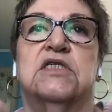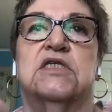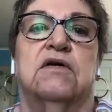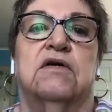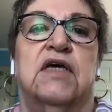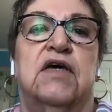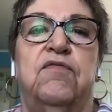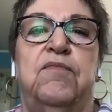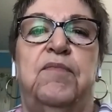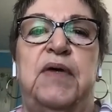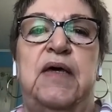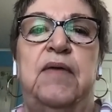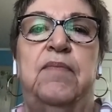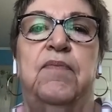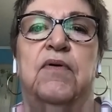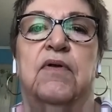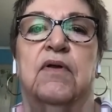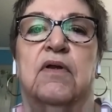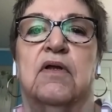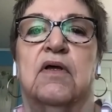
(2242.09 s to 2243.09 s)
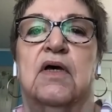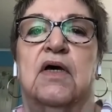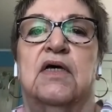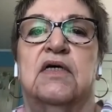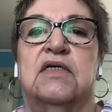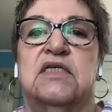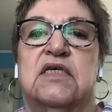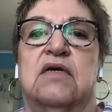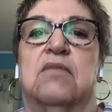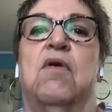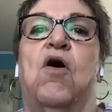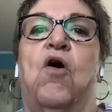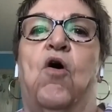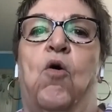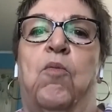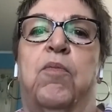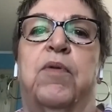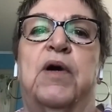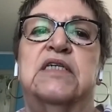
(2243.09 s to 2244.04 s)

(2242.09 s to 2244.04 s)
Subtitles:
to give people some hope,